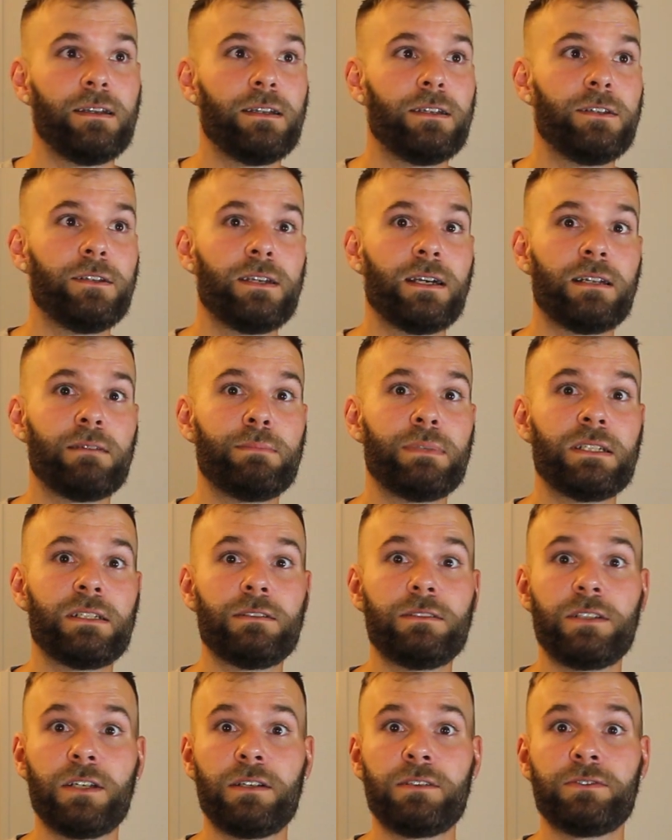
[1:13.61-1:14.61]
You got to be
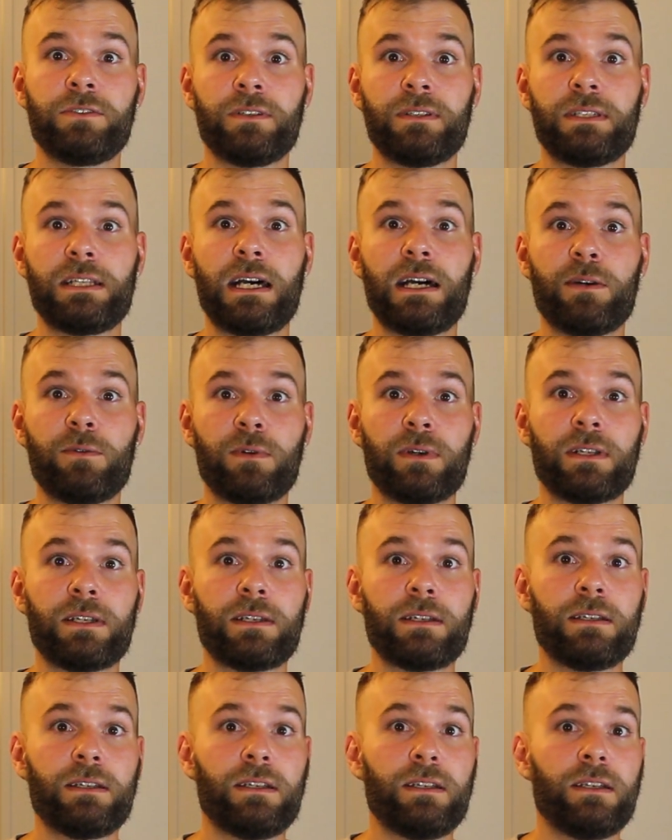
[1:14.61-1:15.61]
the judge on that
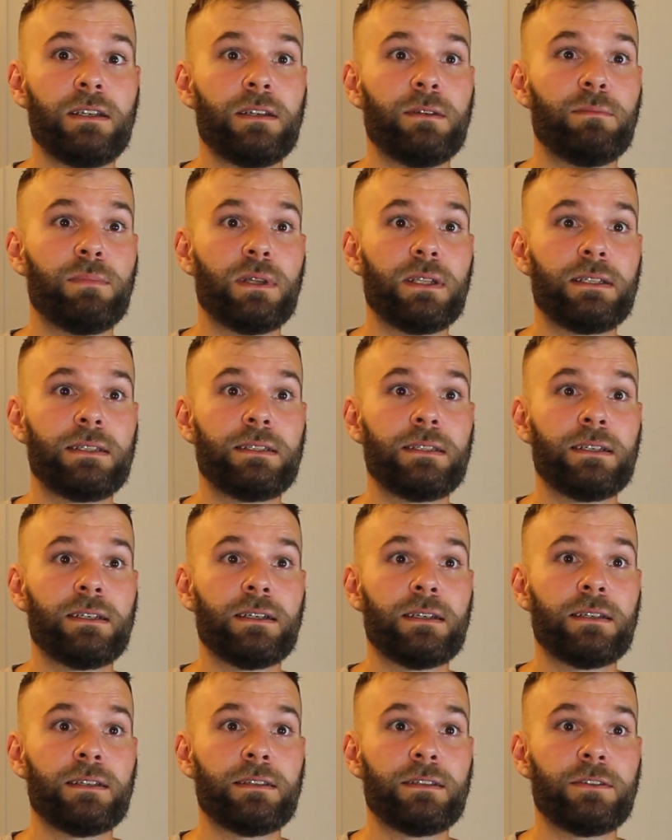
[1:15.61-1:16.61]
one. But
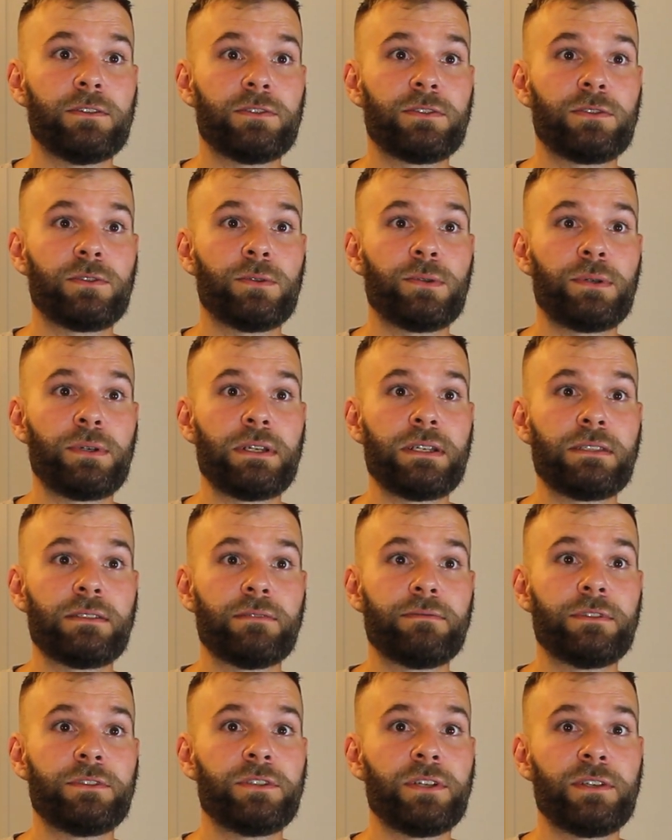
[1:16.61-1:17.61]
there's stories
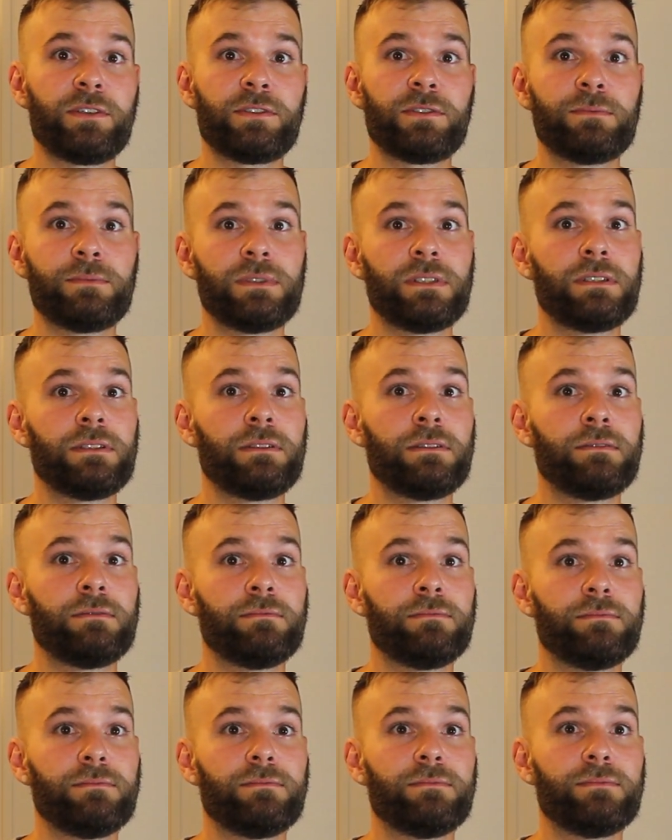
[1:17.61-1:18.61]
of a gentleman,
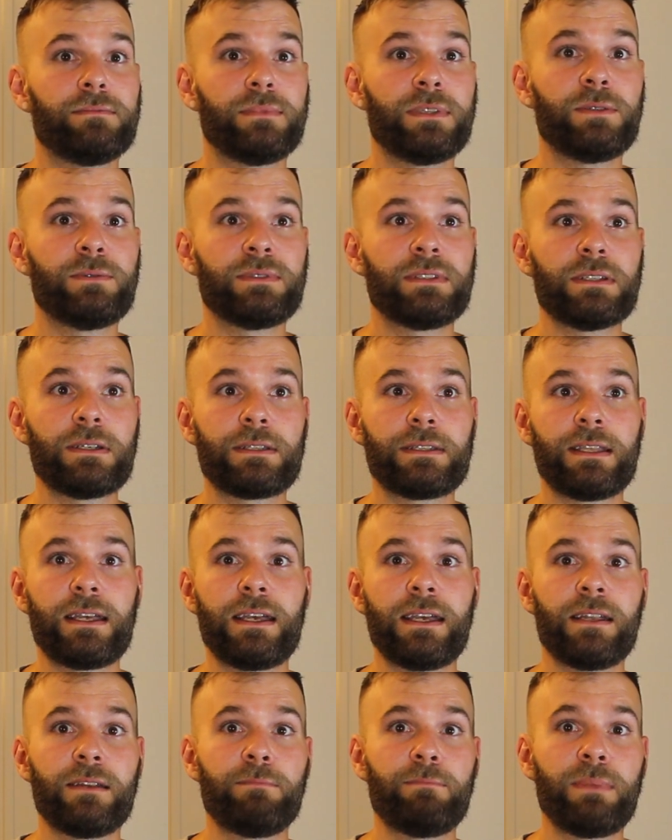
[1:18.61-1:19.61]
he was like the
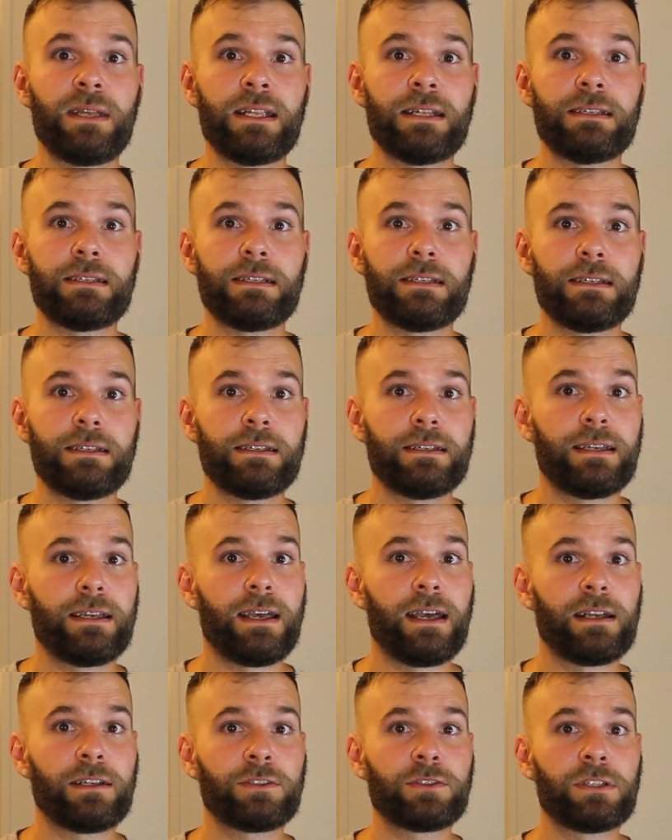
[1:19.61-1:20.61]
head mint,
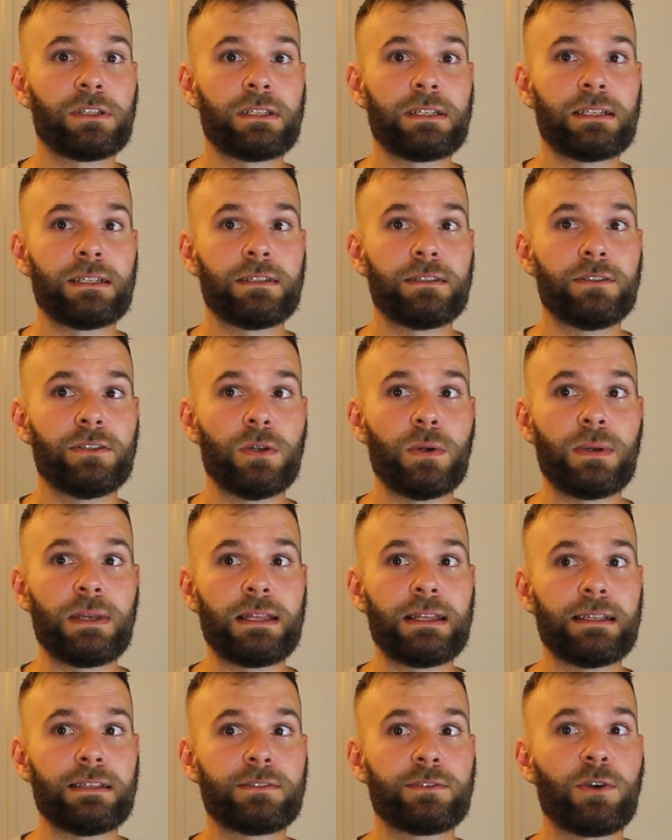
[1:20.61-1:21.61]
actually
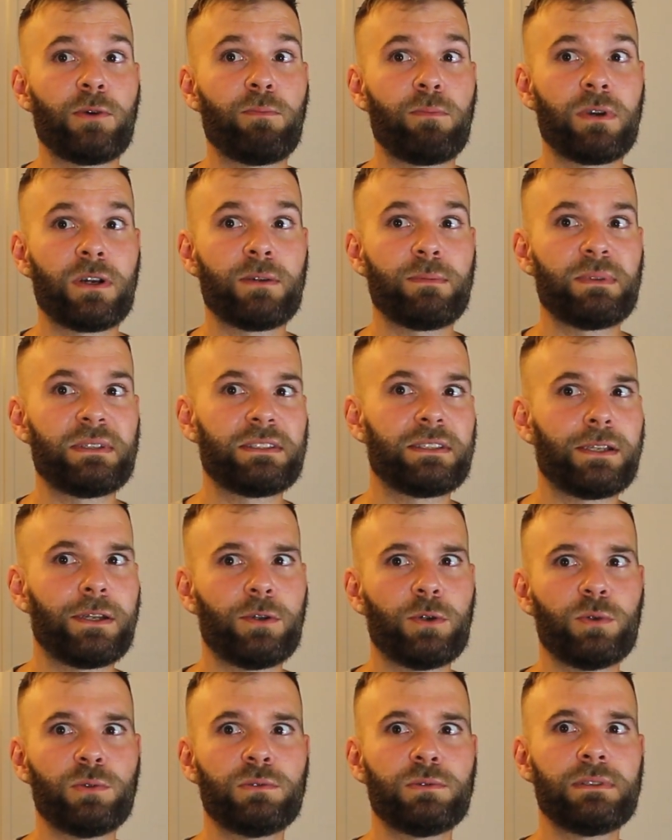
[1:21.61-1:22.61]
doing this on purpose and
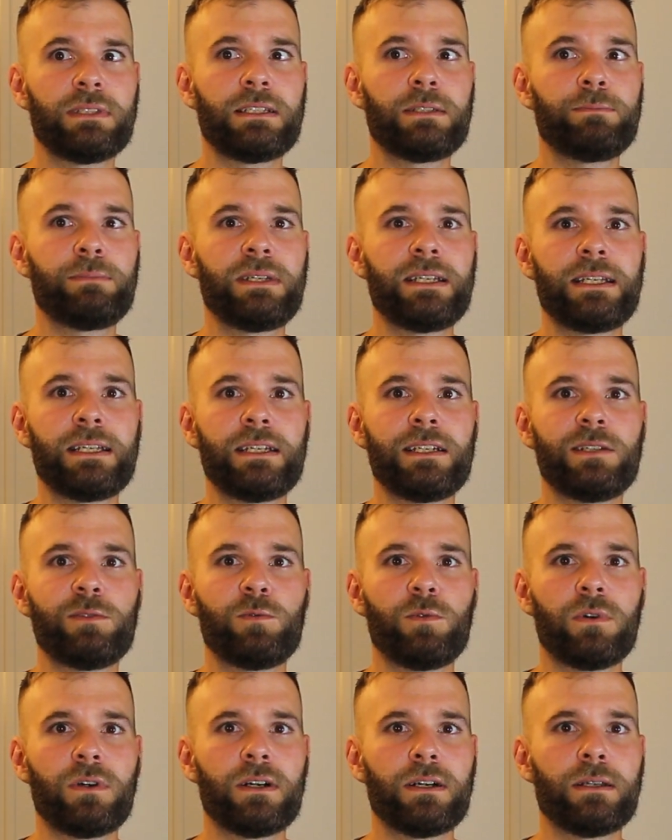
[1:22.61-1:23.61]
only making
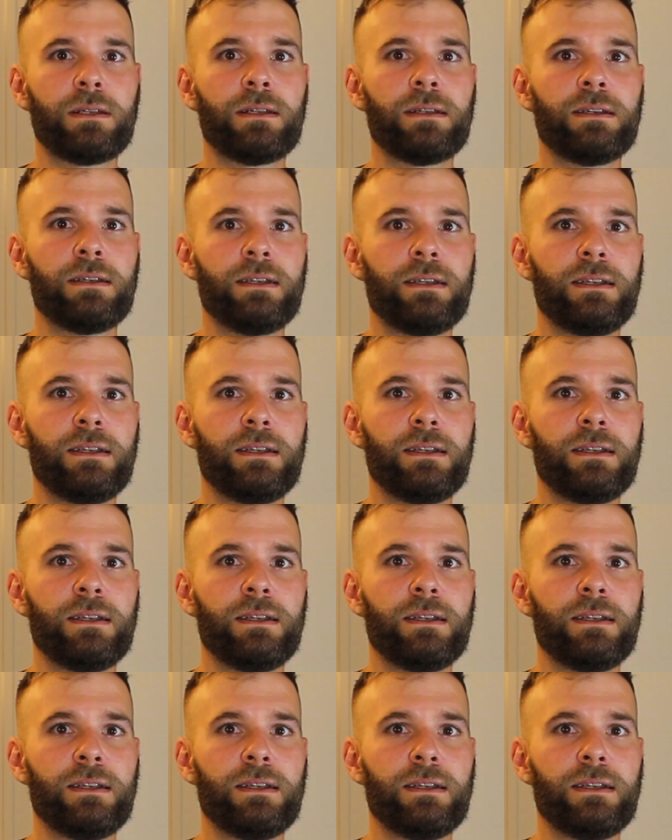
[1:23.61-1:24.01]
one,